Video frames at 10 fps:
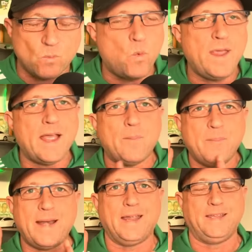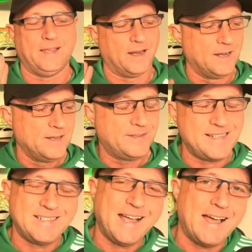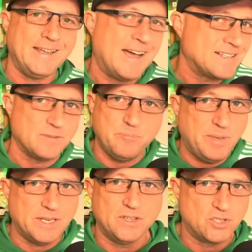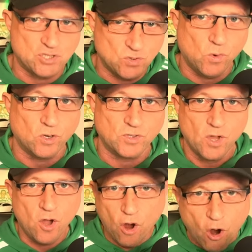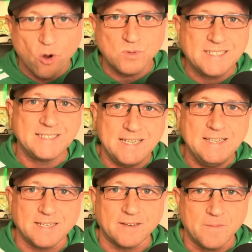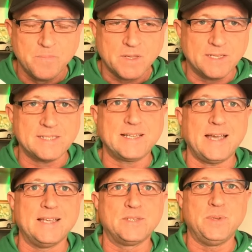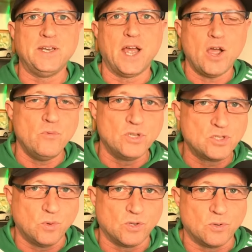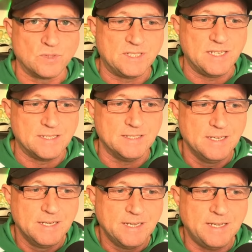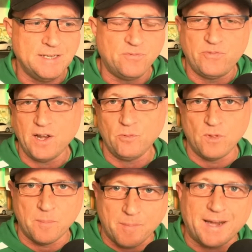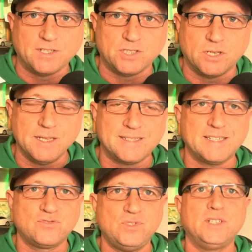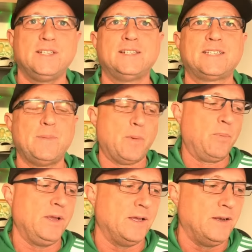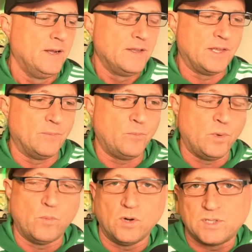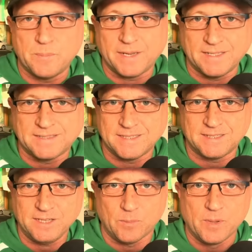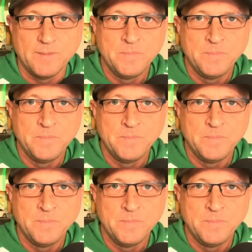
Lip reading: Wait a minute here. This guy hasn't been in the squad all season. This guy has been out the squad all season. He fell out with the manager. Is this really the type of player that we want to bring into the club?